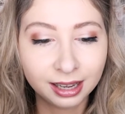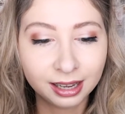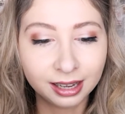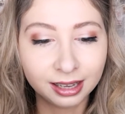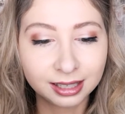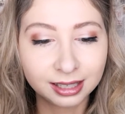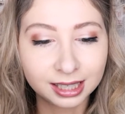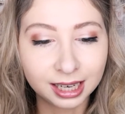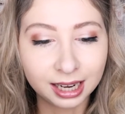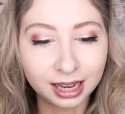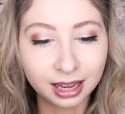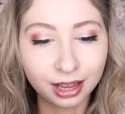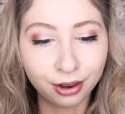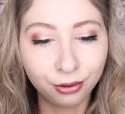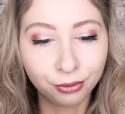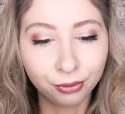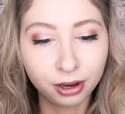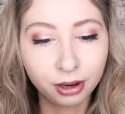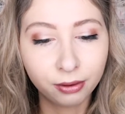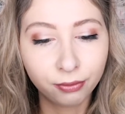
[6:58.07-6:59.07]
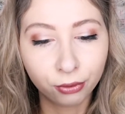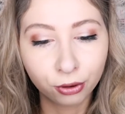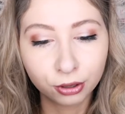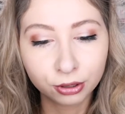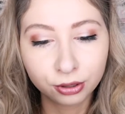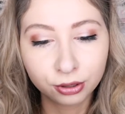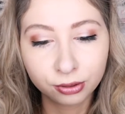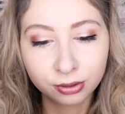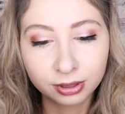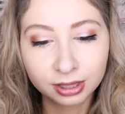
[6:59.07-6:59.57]
estate and read
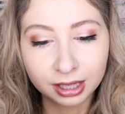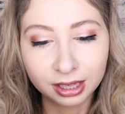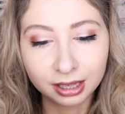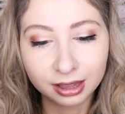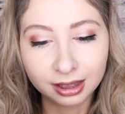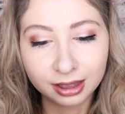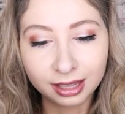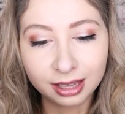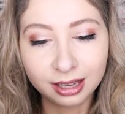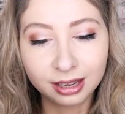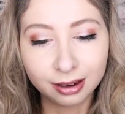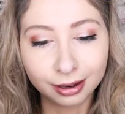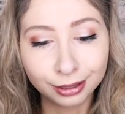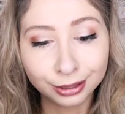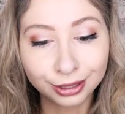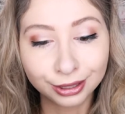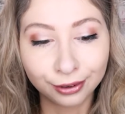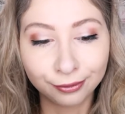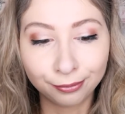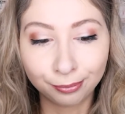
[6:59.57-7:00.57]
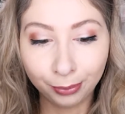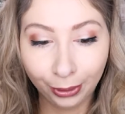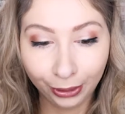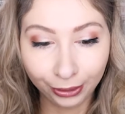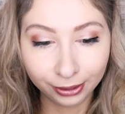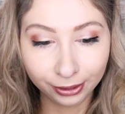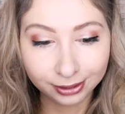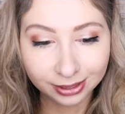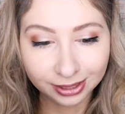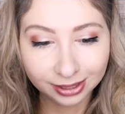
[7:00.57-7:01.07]
fortunes in the guts of
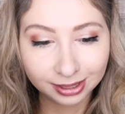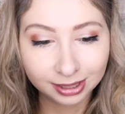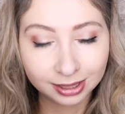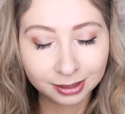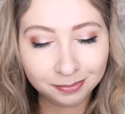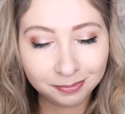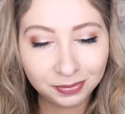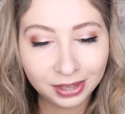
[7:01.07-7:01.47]
birds.